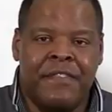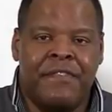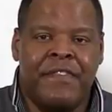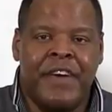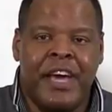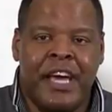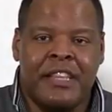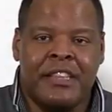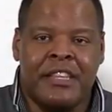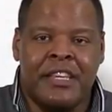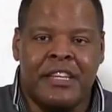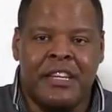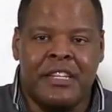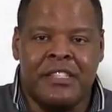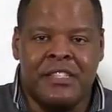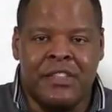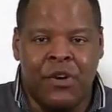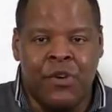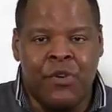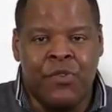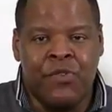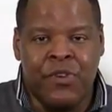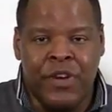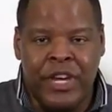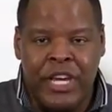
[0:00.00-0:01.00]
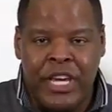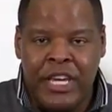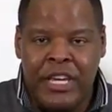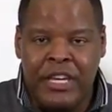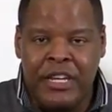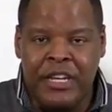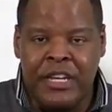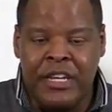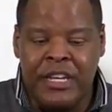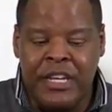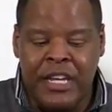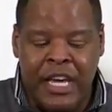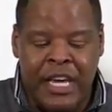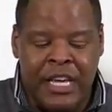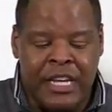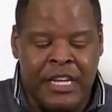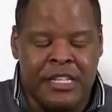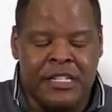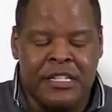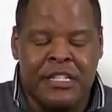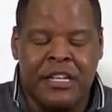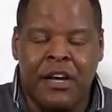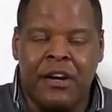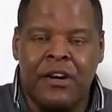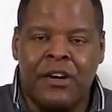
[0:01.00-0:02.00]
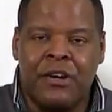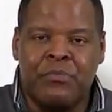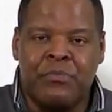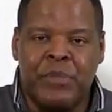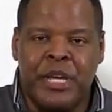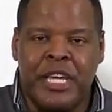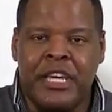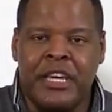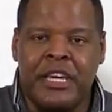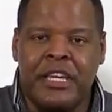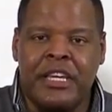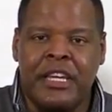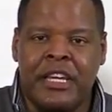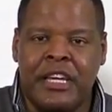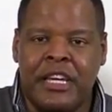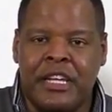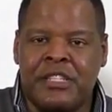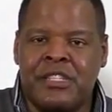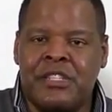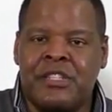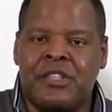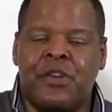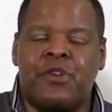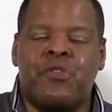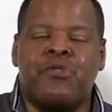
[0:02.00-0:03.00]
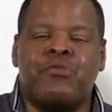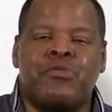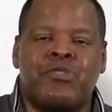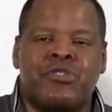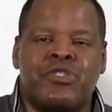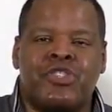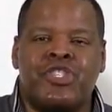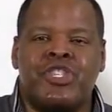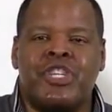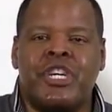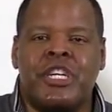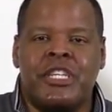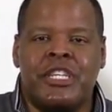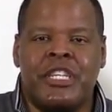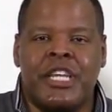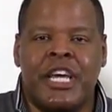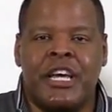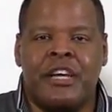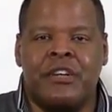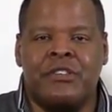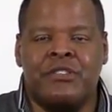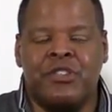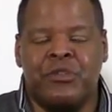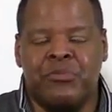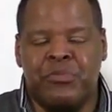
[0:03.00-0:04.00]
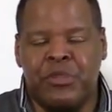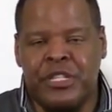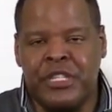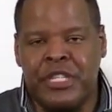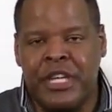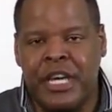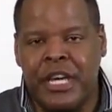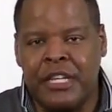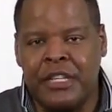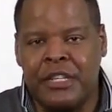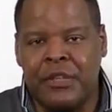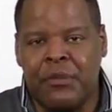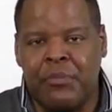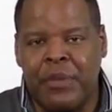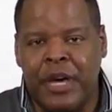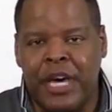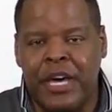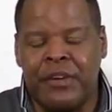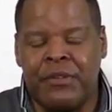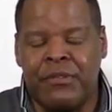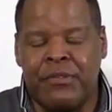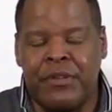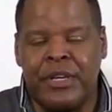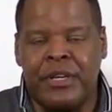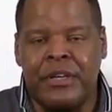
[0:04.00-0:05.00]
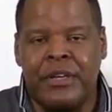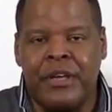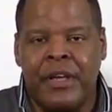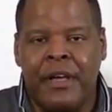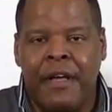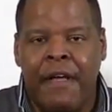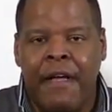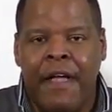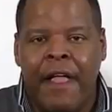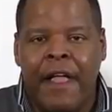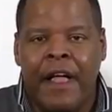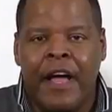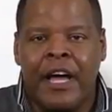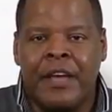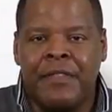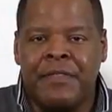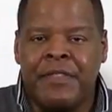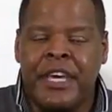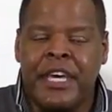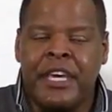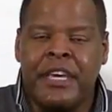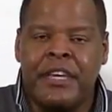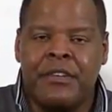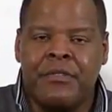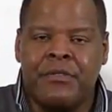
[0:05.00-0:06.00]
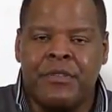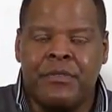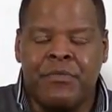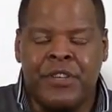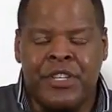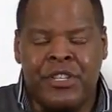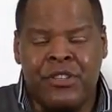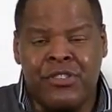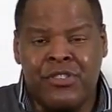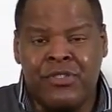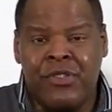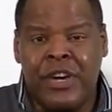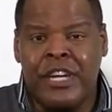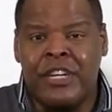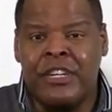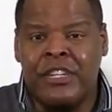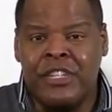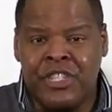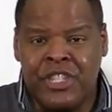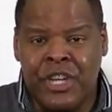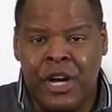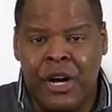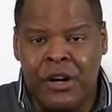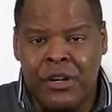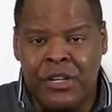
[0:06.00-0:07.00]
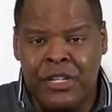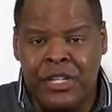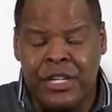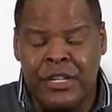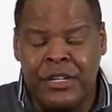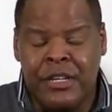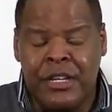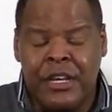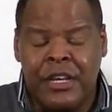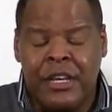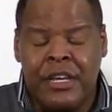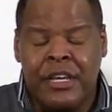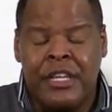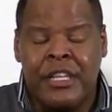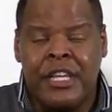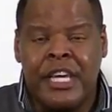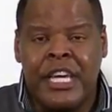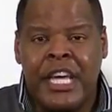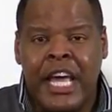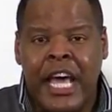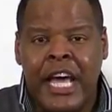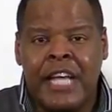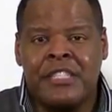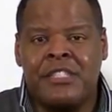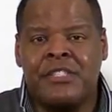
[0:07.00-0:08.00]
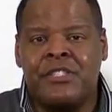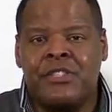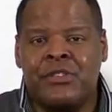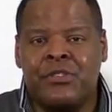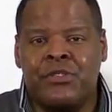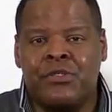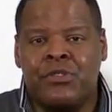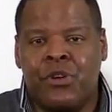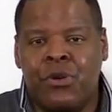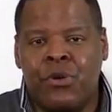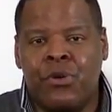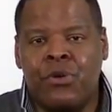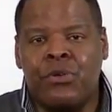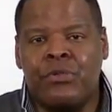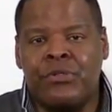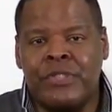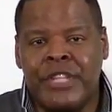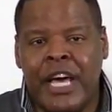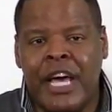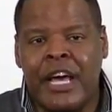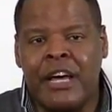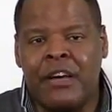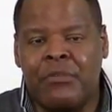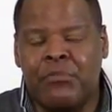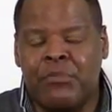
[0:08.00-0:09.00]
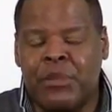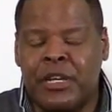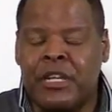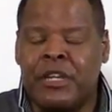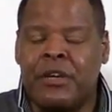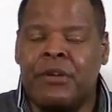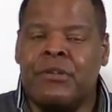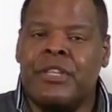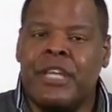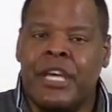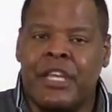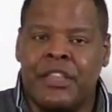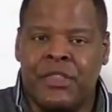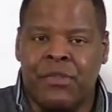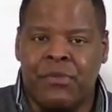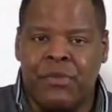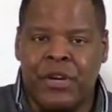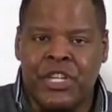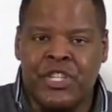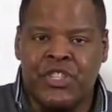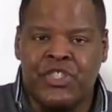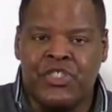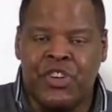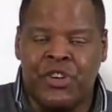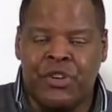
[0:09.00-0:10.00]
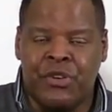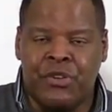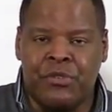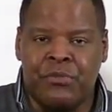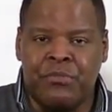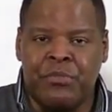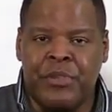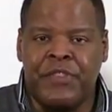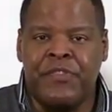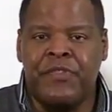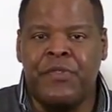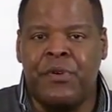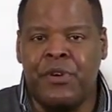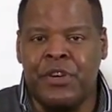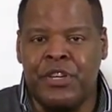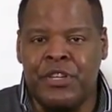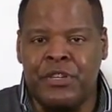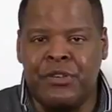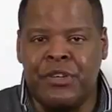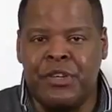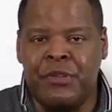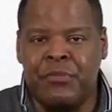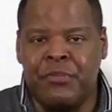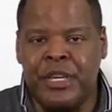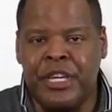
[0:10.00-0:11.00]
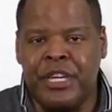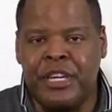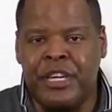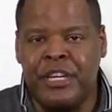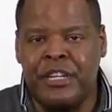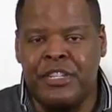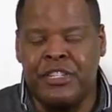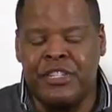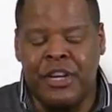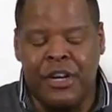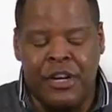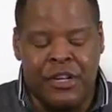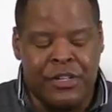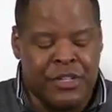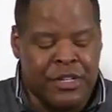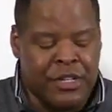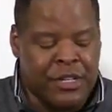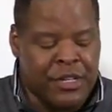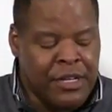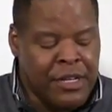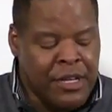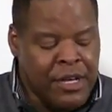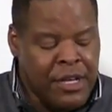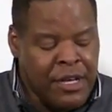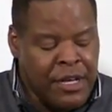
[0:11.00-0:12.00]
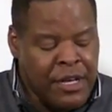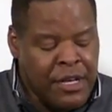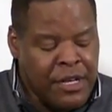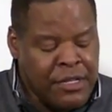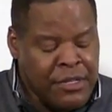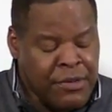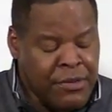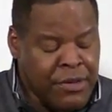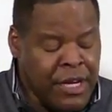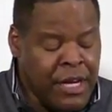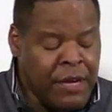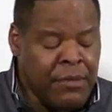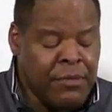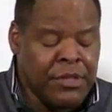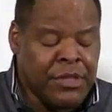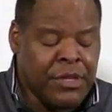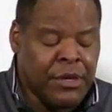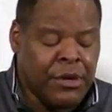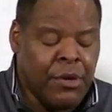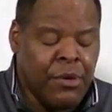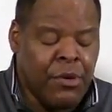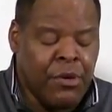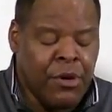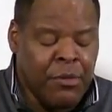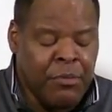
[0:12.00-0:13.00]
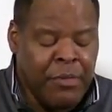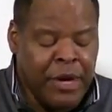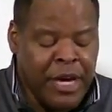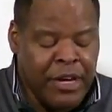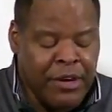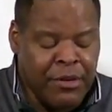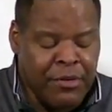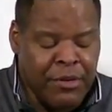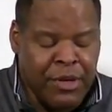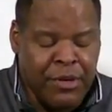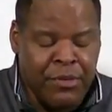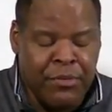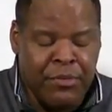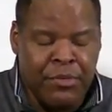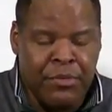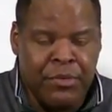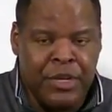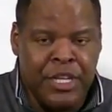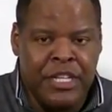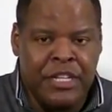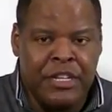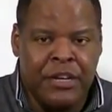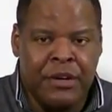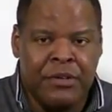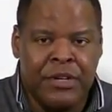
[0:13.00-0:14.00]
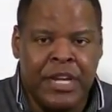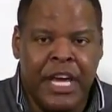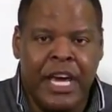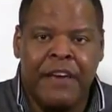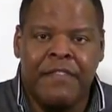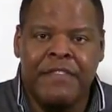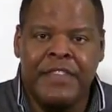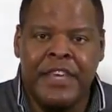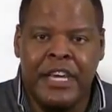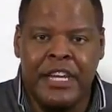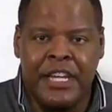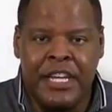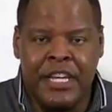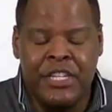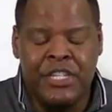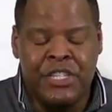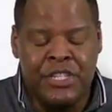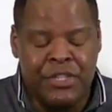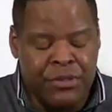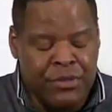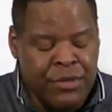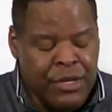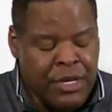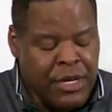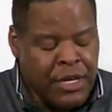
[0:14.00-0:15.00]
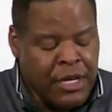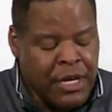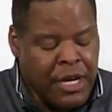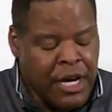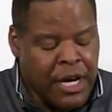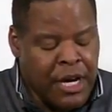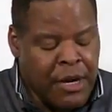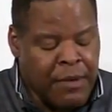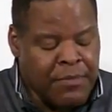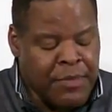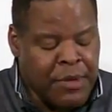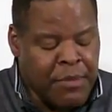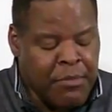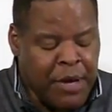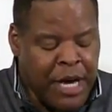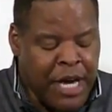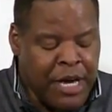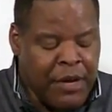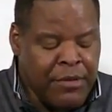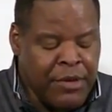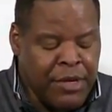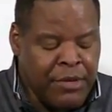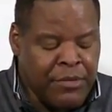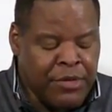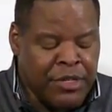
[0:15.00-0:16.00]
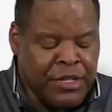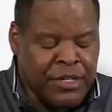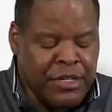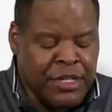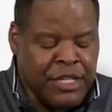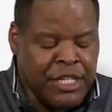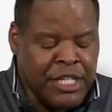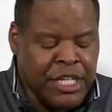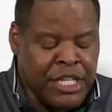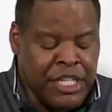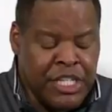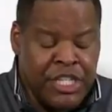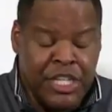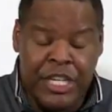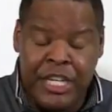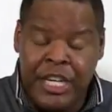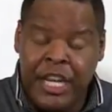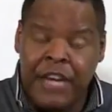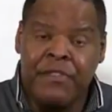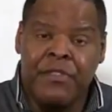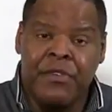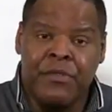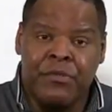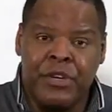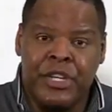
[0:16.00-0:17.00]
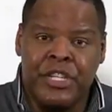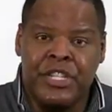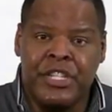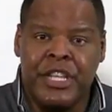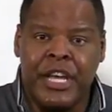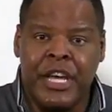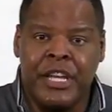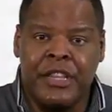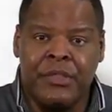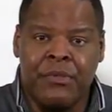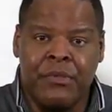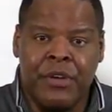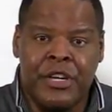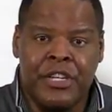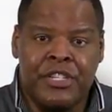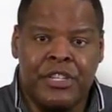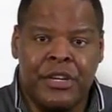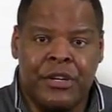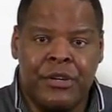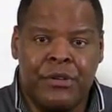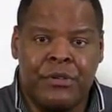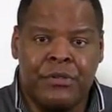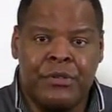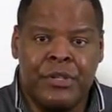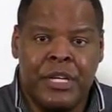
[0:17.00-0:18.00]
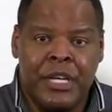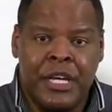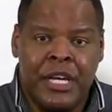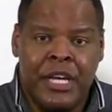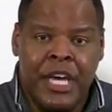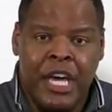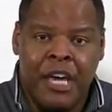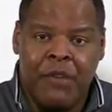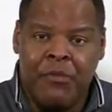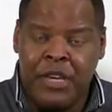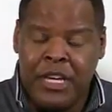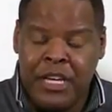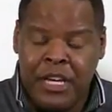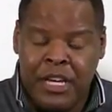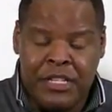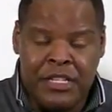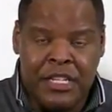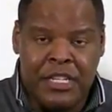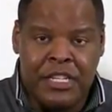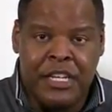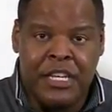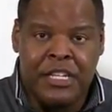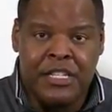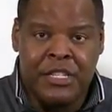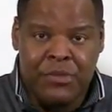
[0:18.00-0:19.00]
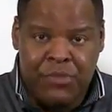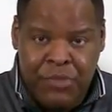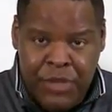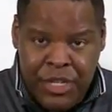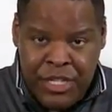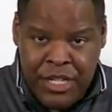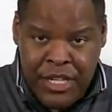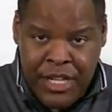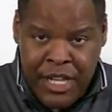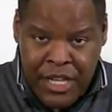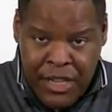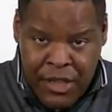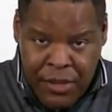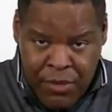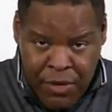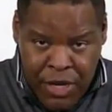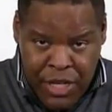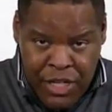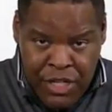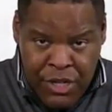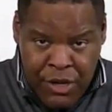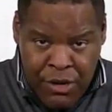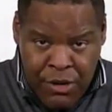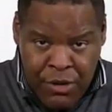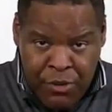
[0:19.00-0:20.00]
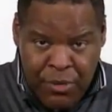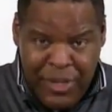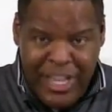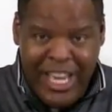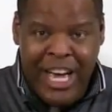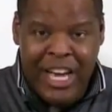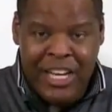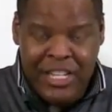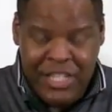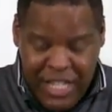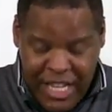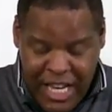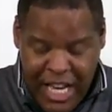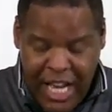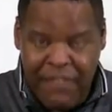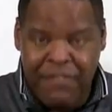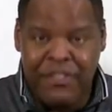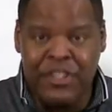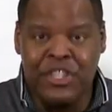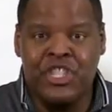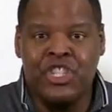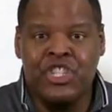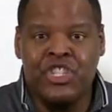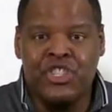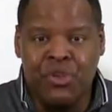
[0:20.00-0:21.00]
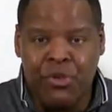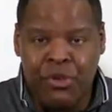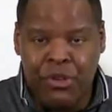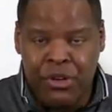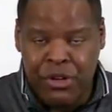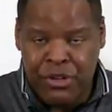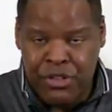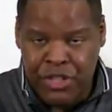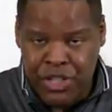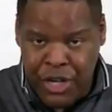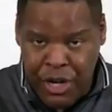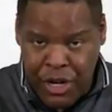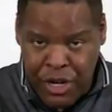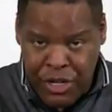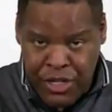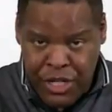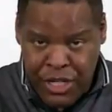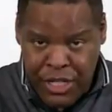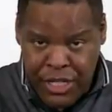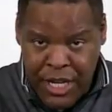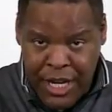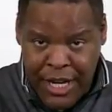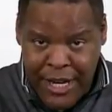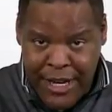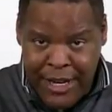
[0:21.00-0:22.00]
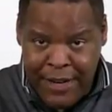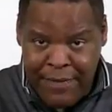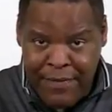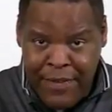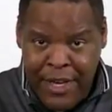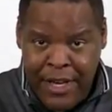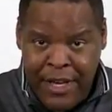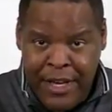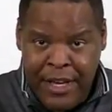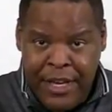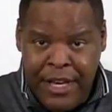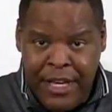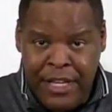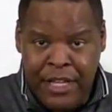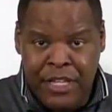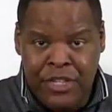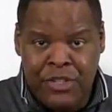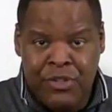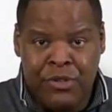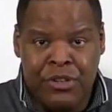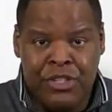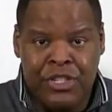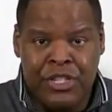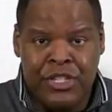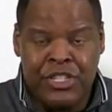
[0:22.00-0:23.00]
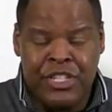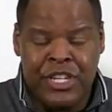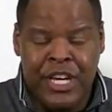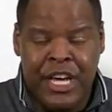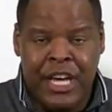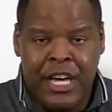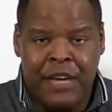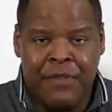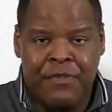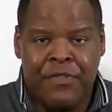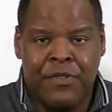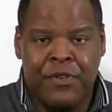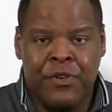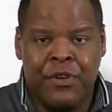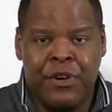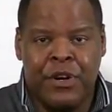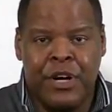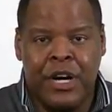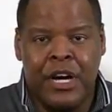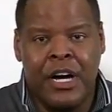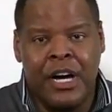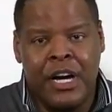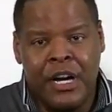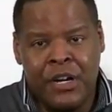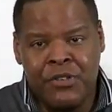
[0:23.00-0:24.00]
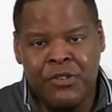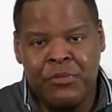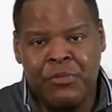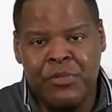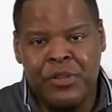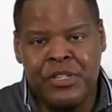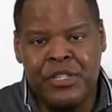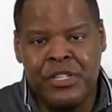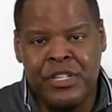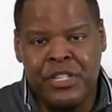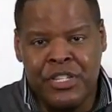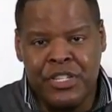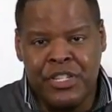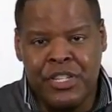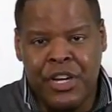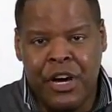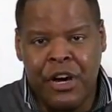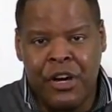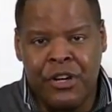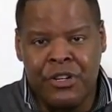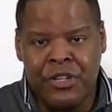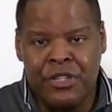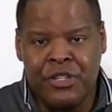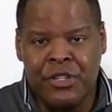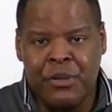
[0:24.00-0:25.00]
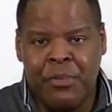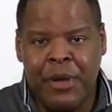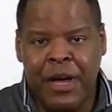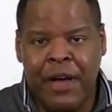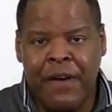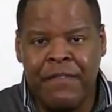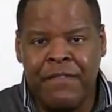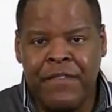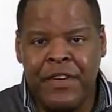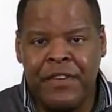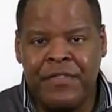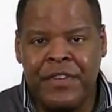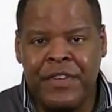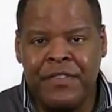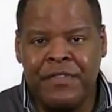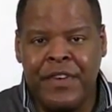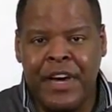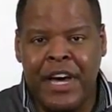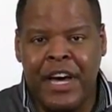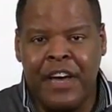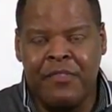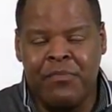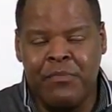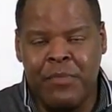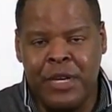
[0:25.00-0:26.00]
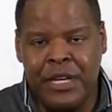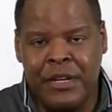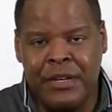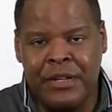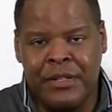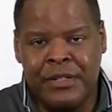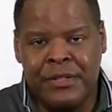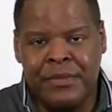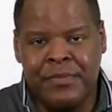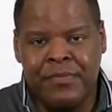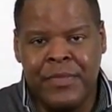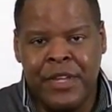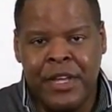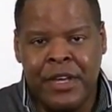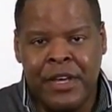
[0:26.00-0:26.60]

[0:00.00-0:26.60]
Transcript: fact that it's overheated and it's beginning its thermal shutdown to protect the battery. And then when you try to charge it, it has to cool down below that threshold before you can begin charging it. So again, with the core battery, we don't have that issue. The battery should never reach that threshold, and because it doesn't reach that threshold, we actually have a shorter charging time, and the charging time for 100% charge is about 55 minutes,